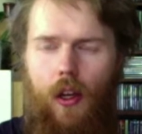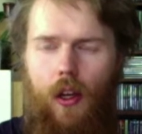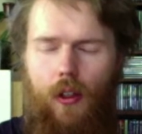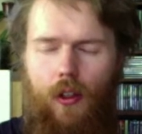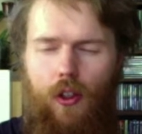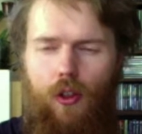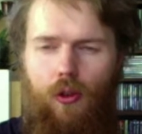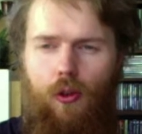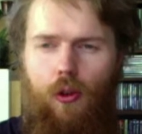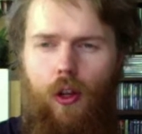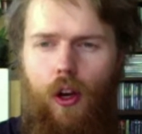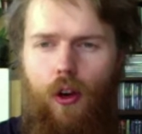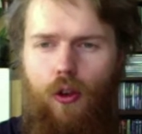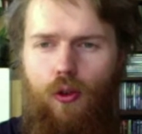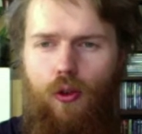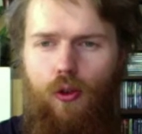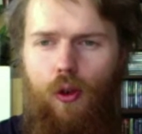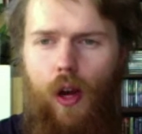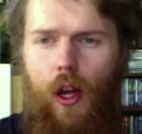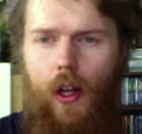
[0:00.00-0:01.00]
studio
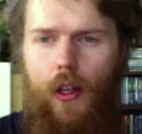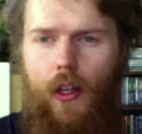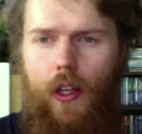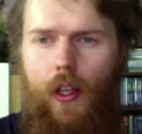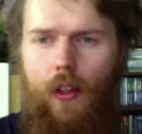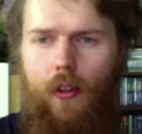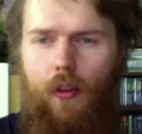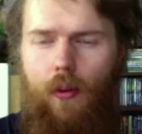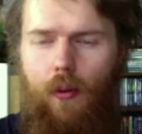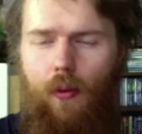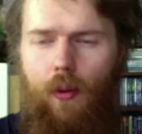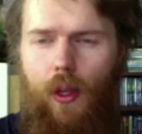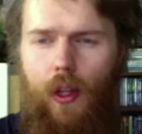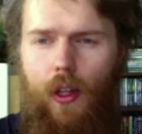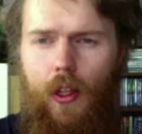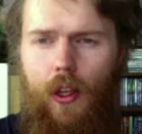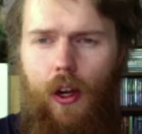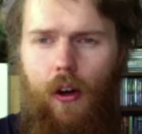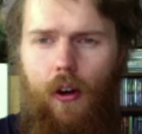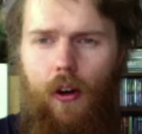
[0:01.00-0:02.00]
ruined it
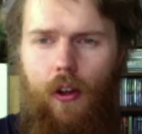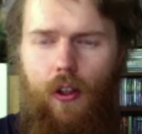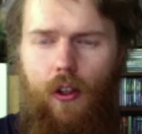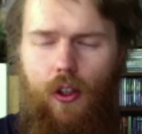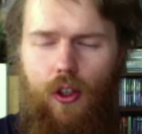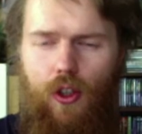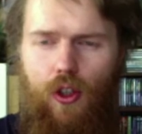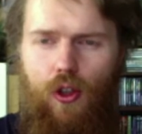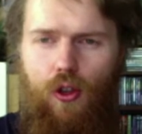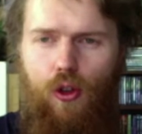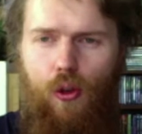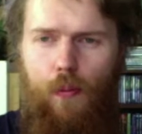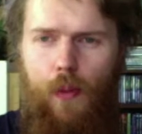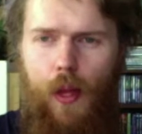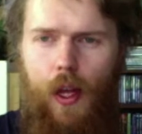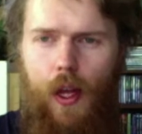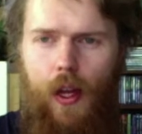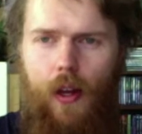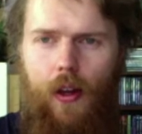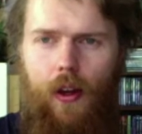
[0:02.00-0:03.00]
with their
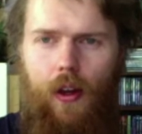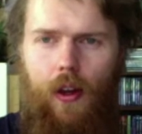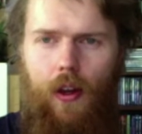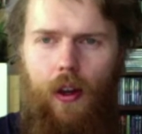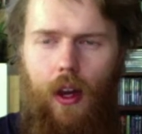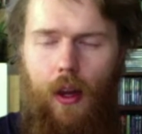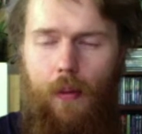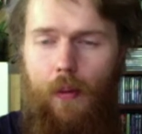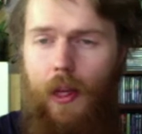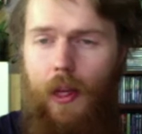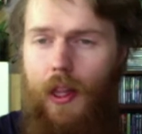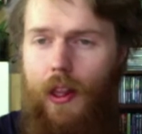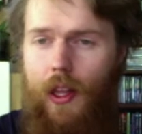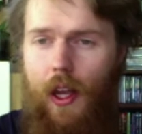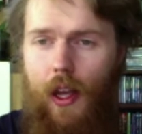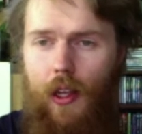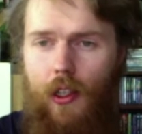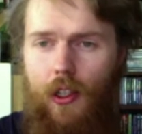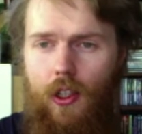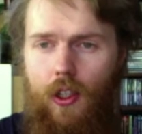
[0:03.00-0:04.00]
stupid
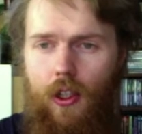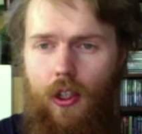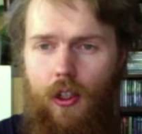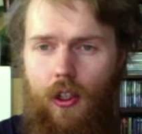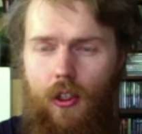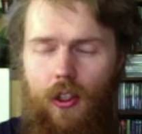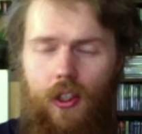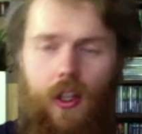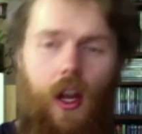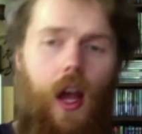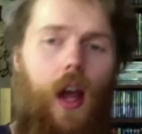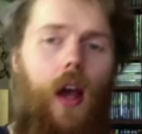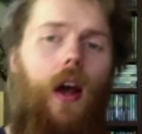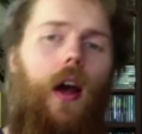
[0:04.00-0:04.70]
limitations.